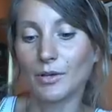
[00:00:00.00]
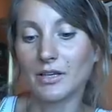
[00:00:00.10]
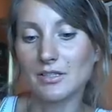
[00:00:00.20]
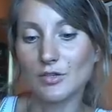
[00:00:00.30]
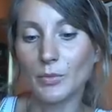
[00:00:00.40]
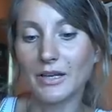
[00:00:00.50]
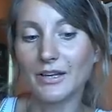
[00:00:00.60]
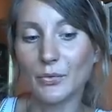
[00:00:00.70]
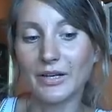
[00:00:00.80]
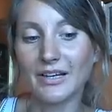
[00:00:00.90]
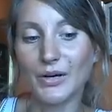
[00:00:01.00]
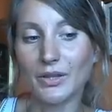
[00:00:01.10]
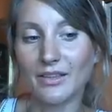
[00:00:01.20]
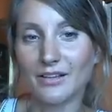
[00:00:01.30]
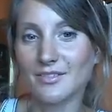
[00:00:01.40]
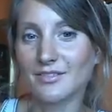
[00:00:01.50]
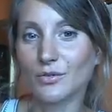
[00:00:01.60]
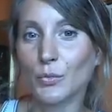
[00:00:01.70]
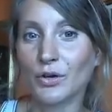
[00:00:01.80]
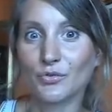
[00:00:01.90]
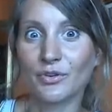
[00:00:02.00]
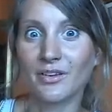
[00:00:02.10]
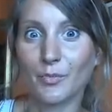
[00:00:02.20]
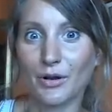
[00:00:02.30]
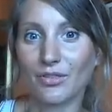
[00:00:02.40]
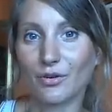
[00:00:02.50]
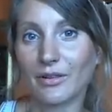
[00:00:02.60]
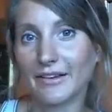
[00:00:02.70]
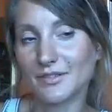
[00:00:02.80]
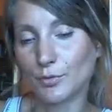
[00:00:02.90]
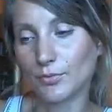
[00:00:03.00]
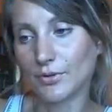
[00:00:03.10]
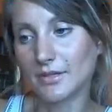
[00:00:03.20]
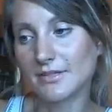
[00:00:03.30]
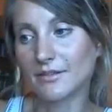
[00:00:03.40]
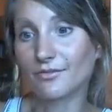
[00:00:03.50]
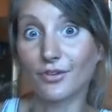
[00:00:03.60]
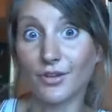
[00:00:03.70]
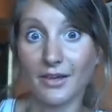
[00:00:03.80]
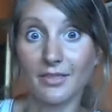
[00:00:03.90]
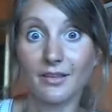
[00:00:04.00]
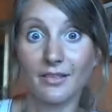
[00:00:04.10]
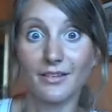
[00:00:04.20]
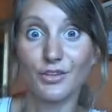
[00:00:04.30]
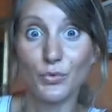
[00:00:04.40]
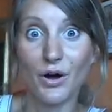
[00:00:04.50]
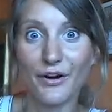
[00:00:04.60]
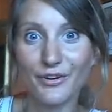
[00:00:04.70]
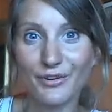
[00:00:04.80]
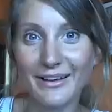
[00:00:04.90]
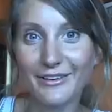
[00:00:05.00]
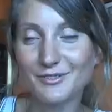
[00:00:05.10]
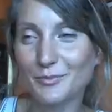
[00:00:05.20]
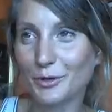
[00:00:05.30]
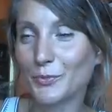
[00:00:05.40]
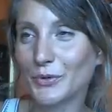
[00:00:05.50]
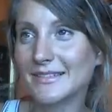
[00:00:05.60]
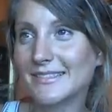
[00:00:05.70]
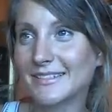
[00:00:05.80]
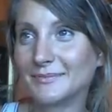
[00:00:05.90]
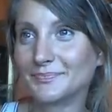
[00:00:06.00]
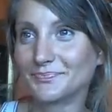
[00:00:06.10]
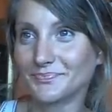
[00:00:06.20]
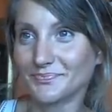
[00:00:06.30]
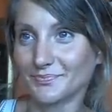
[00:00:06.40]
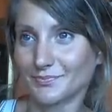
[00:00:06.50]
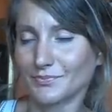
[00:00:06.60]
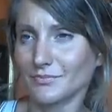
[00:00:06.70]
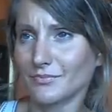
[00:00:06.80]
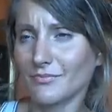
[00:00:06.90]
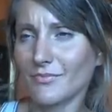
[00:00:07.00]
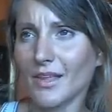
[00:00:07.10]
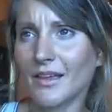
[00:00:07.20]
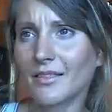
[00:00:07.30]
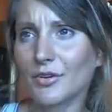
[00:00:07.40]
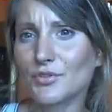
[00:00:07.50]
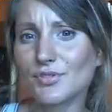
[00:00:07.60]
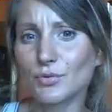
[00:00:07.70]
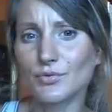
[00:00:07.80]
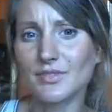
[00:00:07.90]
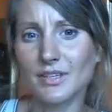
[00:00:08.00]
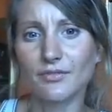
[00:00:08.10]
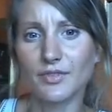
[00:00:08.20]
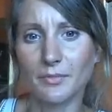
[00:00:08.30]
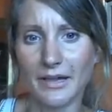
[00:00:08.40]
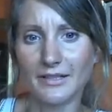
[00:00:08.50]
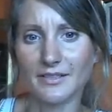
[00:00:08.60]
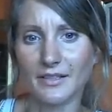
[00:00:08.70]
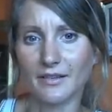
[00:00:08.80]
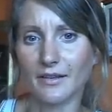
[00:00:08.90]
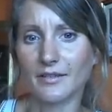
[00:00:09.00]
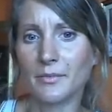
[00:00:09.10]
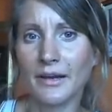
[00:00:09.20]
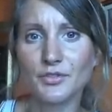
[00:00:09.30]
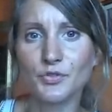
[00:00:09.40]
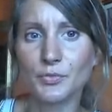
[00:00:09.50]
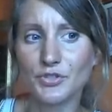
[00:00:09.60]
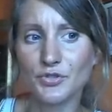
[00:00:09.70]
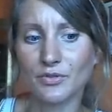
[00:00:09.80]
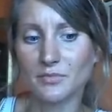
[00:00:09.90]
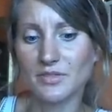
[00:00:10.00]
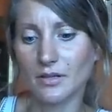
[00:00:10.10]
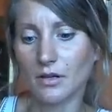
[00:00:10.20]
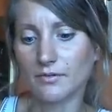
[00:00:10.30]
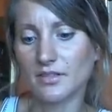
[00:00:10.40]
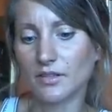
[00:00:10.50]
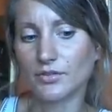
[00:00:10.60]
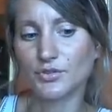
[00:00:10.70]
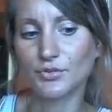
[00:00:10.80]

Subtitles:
Because so many right now, I think, are still wondering about their life's purpose and forget that you are your life's purpose. And they're so self-demanding. They demand too much on themselves. They are